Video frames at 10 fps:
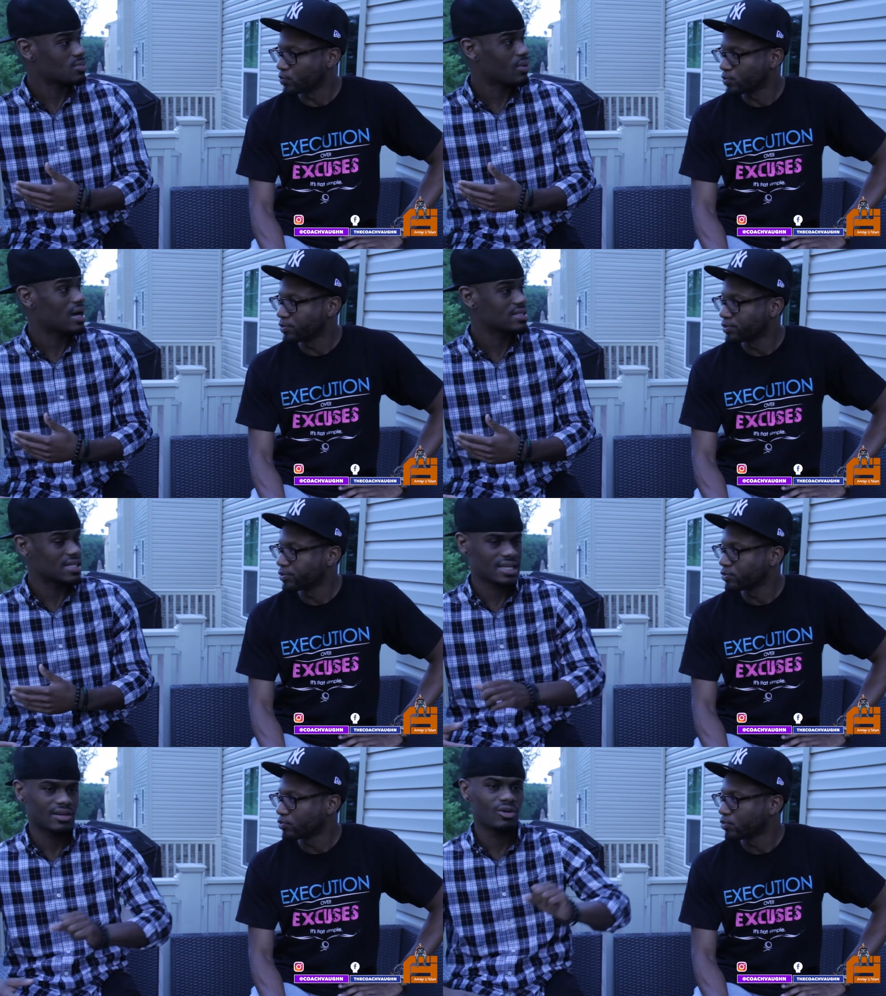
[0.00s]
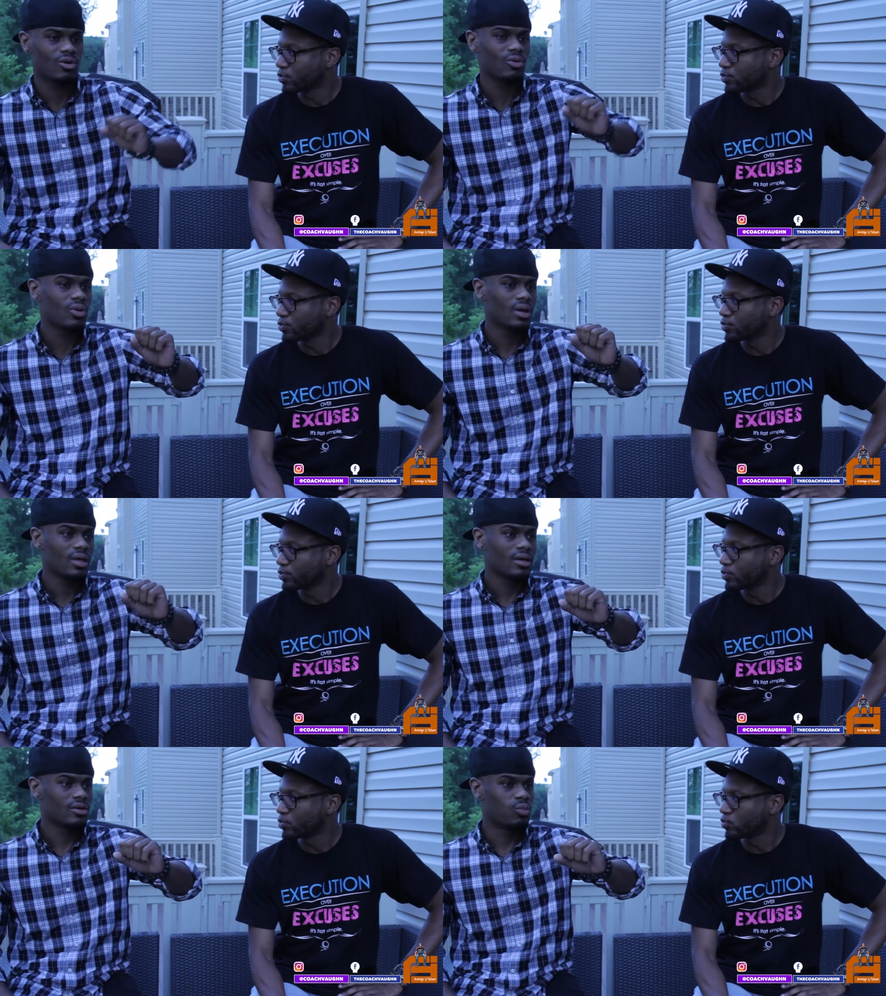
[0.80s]
Speaker 1: this mm-hmm. process. I know
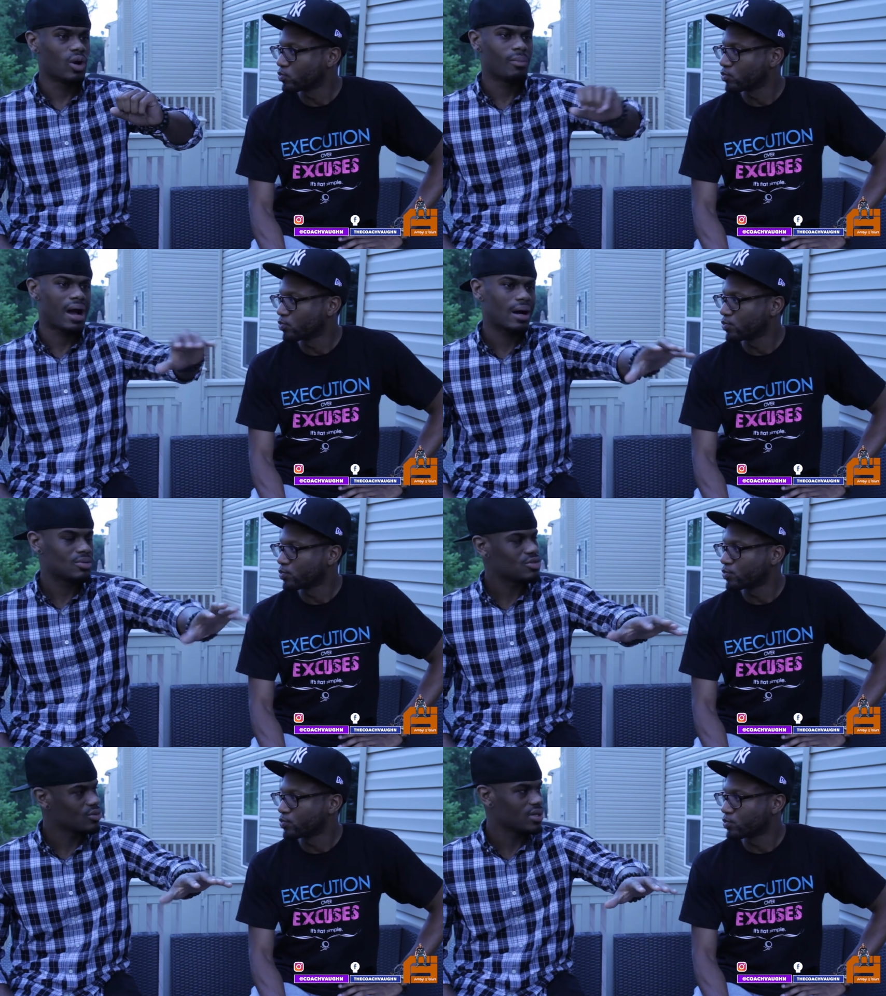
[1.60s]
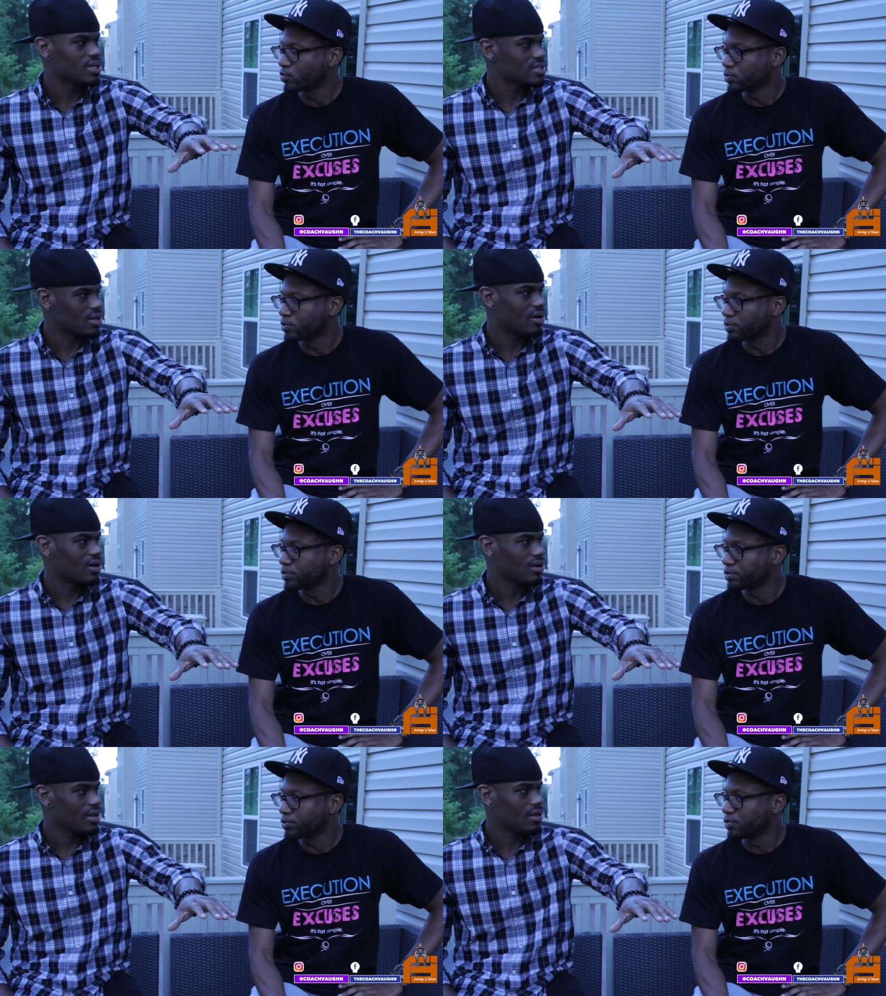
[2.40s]
where my opportunities
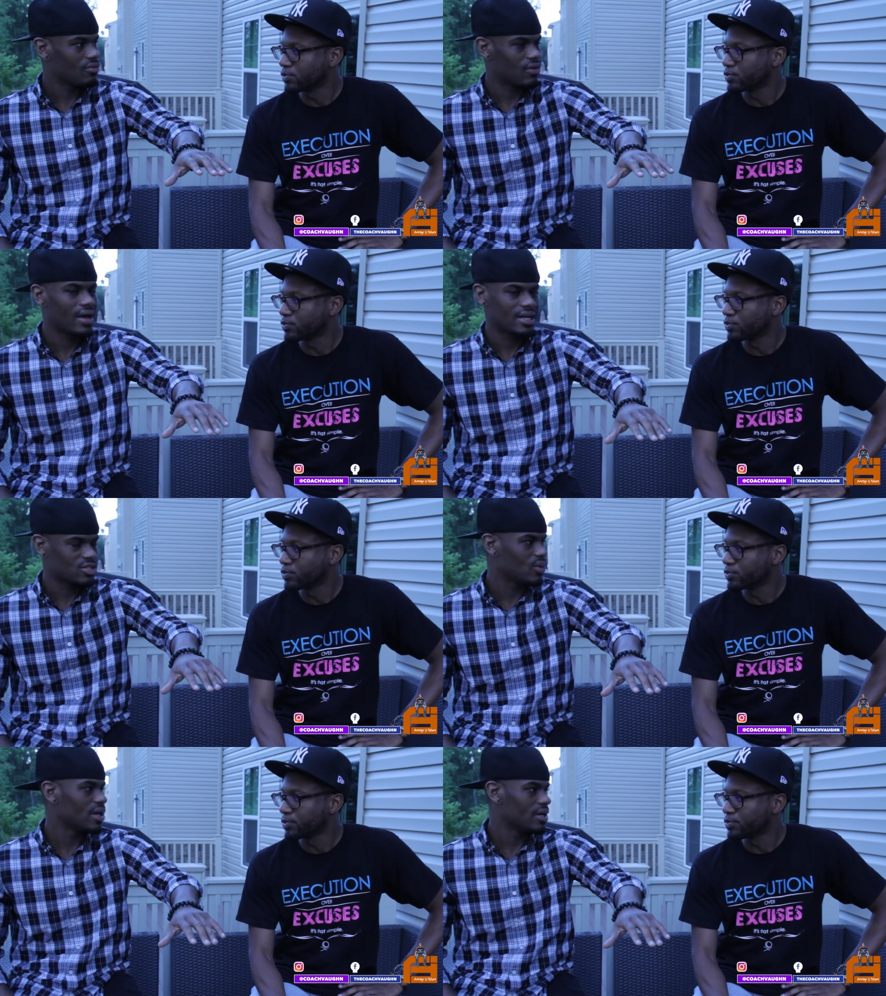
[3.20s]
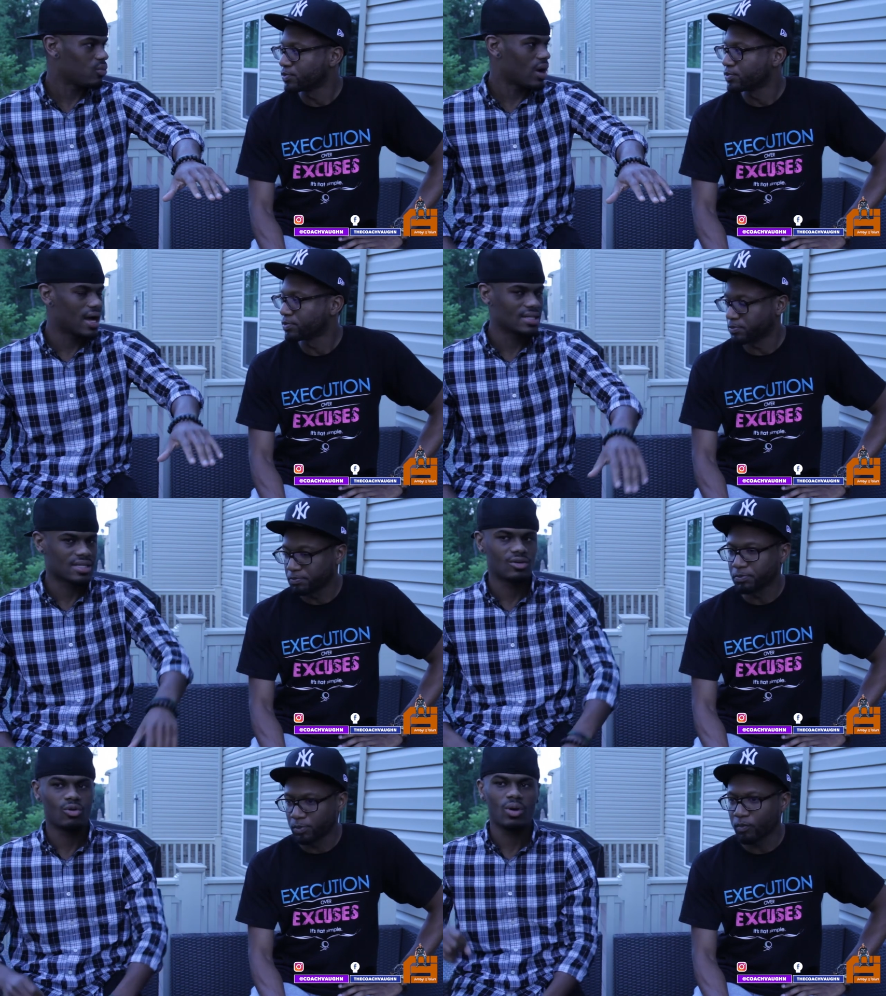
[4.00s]
are financial aid wise.
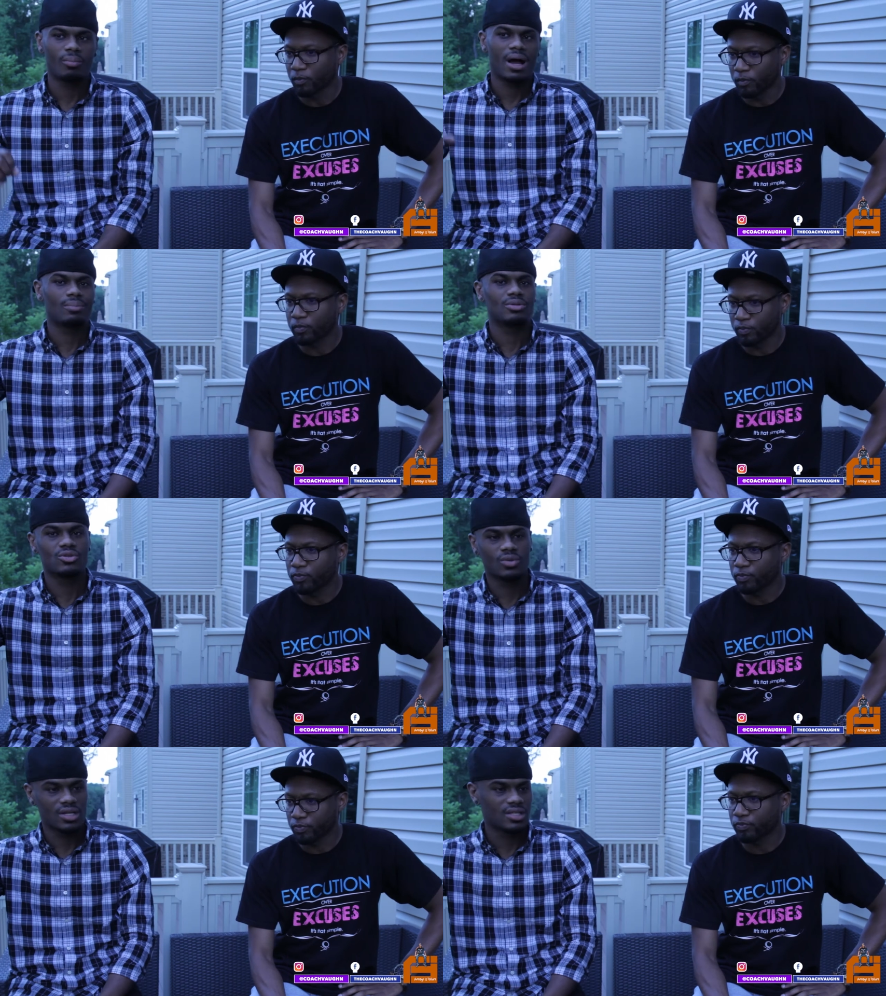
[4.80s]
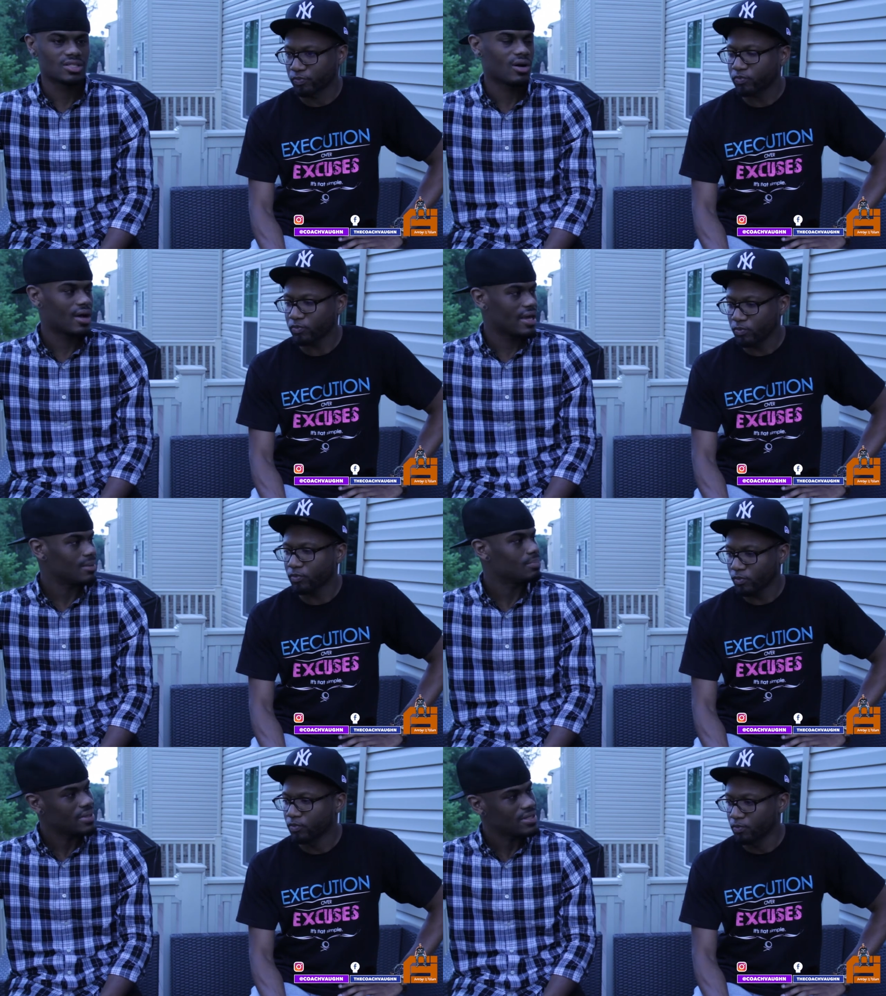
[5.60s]
I know where my opportunities are
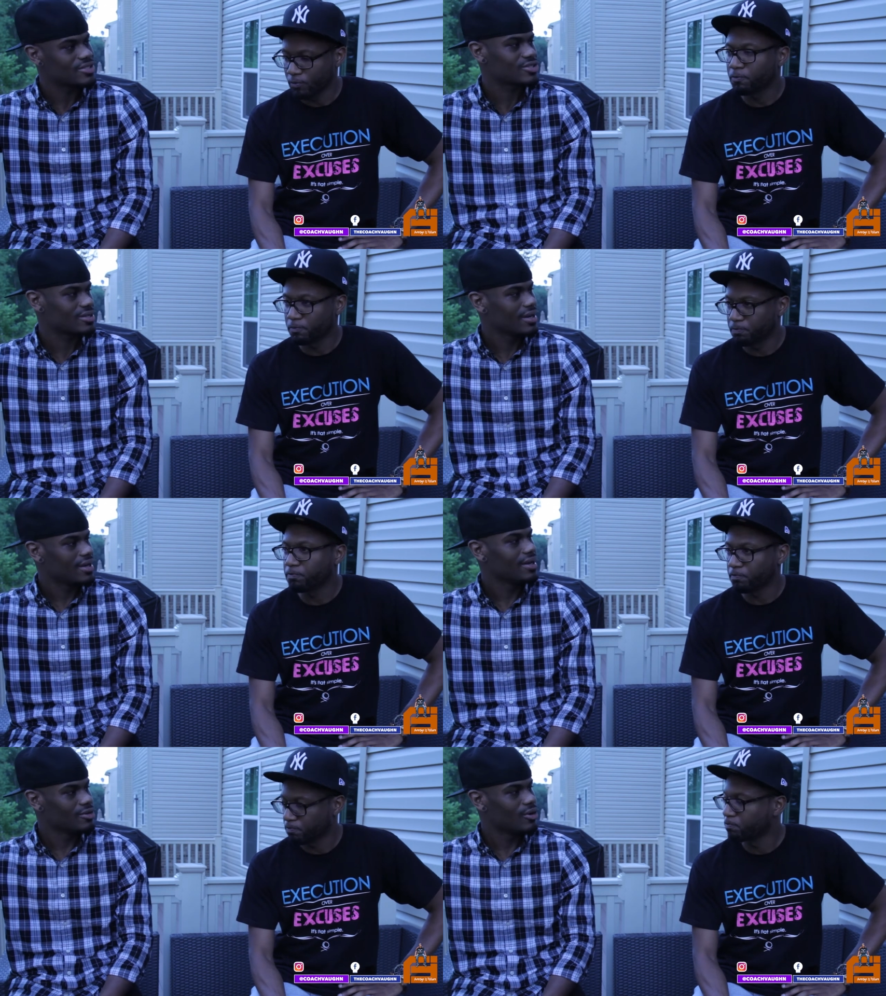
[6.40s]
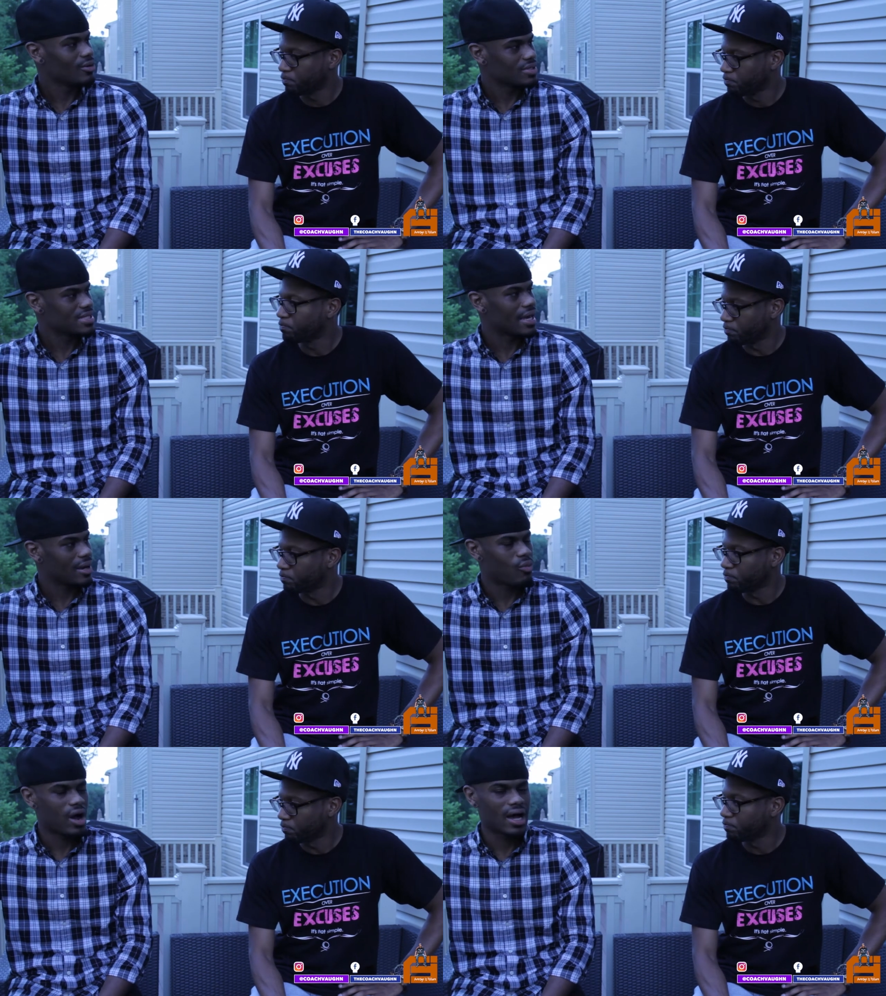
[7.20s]
a piece, mm-hmm. you know,
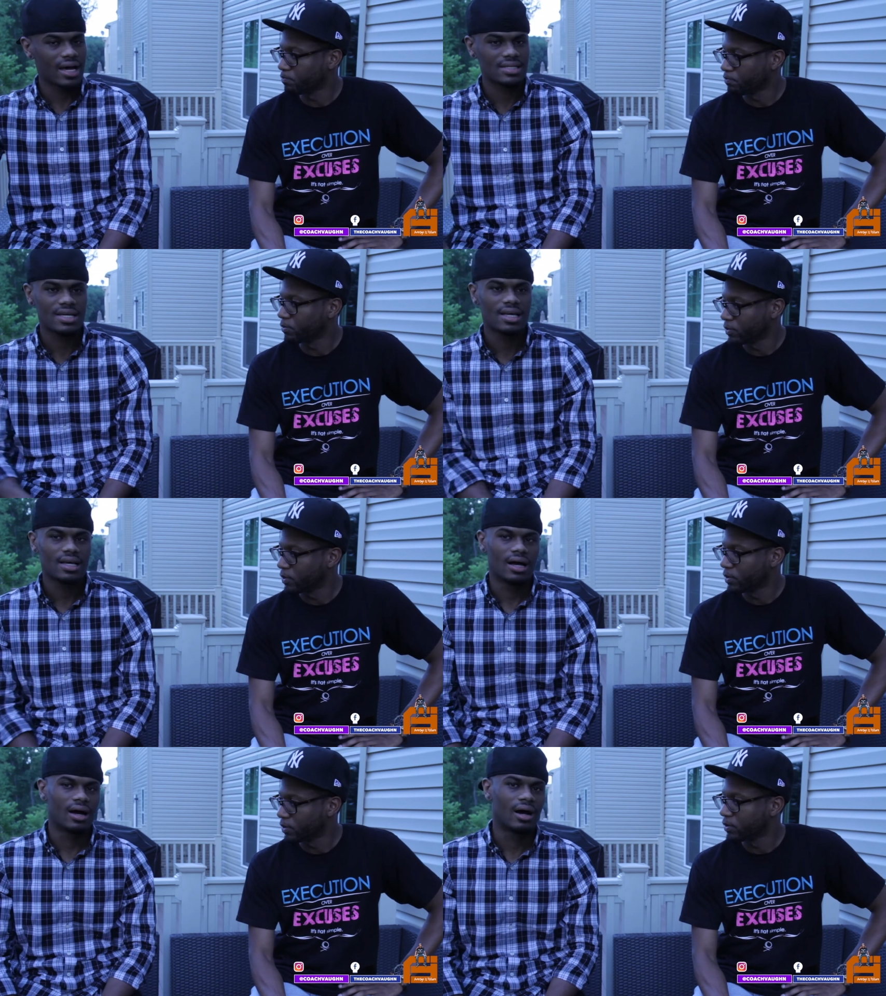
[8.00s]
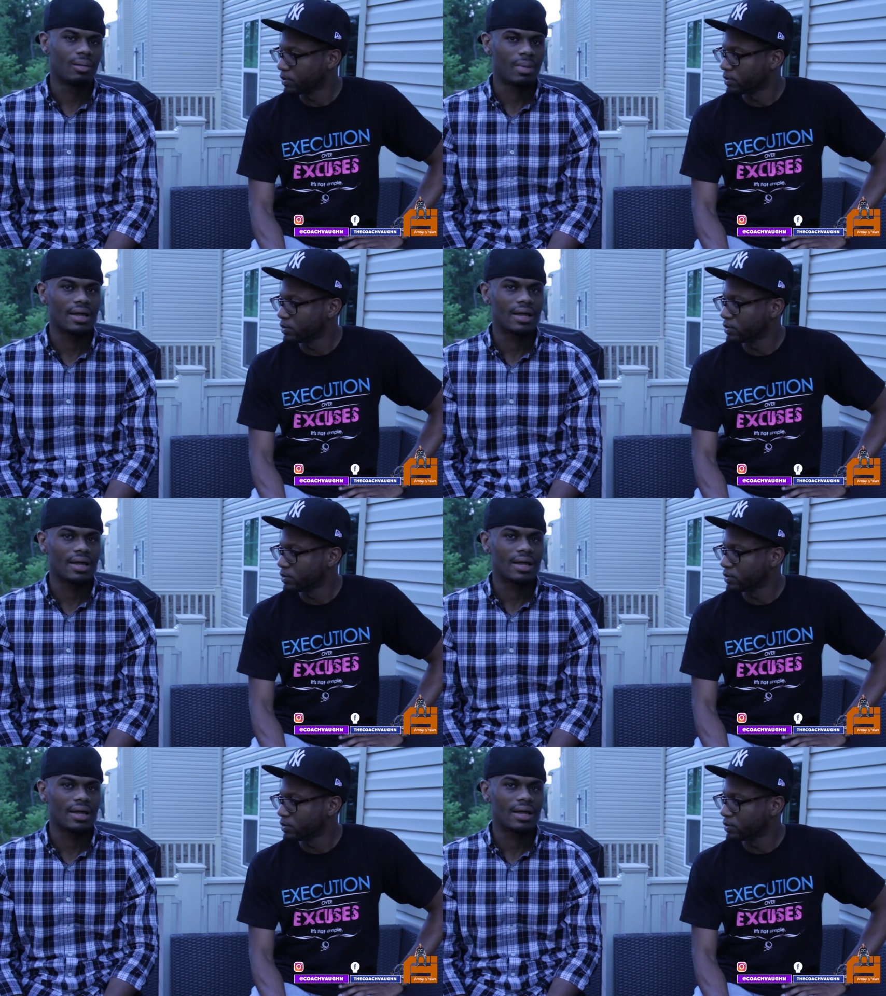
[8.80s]
exam wise. Um,